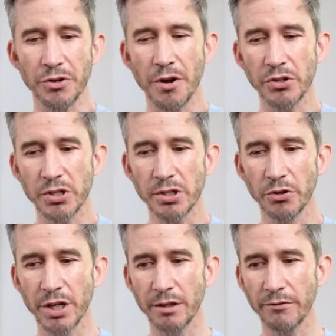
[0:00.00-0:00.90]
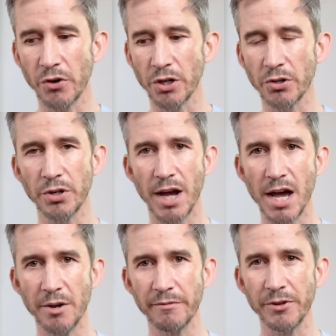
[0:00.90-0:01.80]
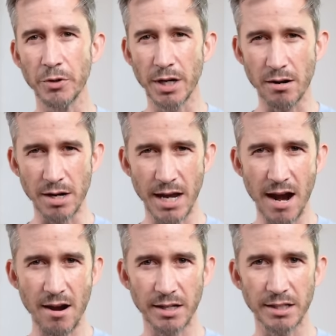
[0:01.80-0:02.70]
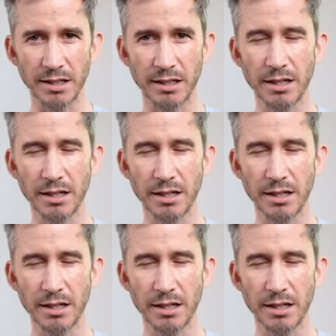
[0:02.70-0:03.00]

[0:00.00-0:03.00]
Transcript: not just looking for a good item for your current character,